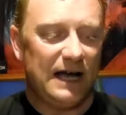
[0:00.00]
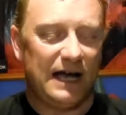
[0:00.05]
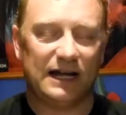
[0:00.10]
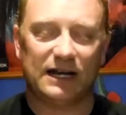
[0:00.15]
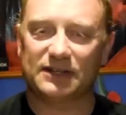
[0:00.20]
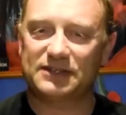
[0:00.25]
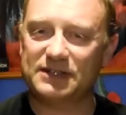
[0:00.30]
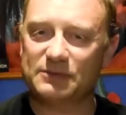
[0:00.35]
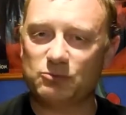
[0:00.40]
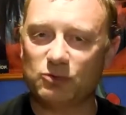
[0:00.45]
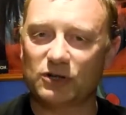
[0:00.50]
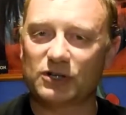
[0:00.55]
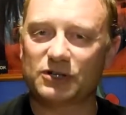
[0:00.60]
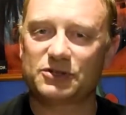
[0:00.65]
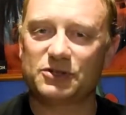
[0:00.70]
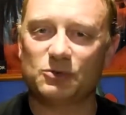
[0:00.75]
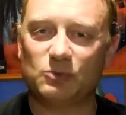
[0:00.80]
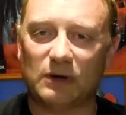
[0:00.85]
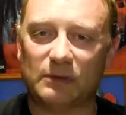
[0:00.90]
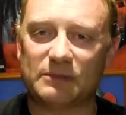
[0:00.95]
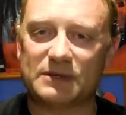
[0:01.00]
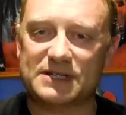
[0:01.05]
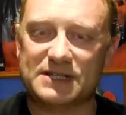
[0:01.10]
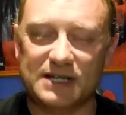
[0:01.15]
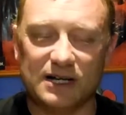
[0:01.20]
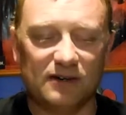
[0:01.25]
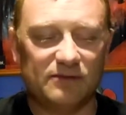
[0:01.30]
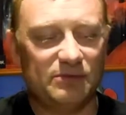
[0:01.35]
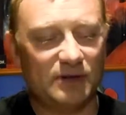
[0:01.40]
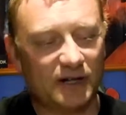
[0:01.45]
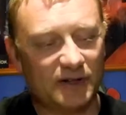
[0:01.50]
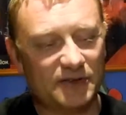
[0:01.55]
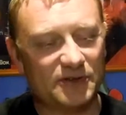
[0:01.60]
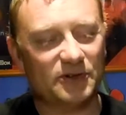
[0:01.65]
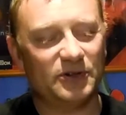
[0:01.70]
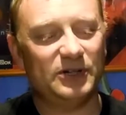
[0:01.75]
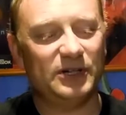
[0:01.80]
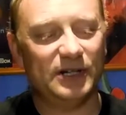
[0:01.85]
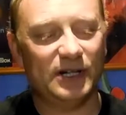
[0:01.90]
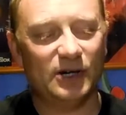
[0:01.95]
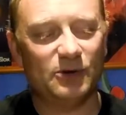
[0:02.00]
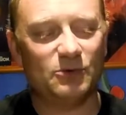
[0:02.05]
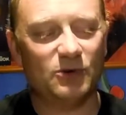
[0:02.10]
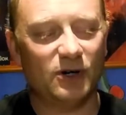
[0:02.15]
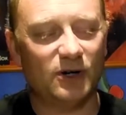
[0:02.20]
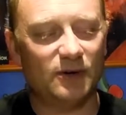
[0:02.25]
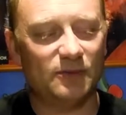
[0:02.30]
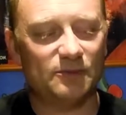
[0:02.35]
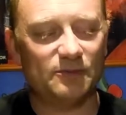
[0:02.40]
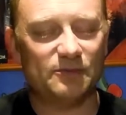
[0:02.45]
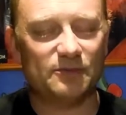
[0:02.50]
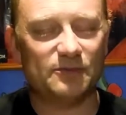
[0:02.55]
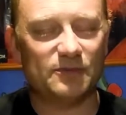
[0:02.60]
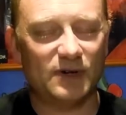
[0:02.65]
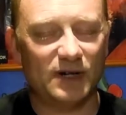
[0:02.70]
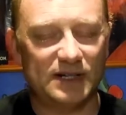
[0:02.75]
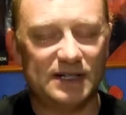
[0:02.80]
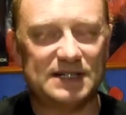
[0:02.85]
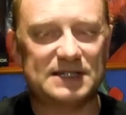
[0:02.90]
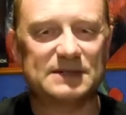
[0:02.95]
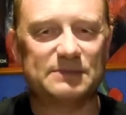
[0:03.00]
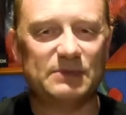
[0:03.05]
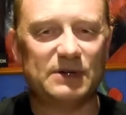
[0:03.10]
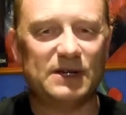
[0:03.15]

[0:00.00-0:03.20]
and I did want to do one myself, but I thought, you know what, I need to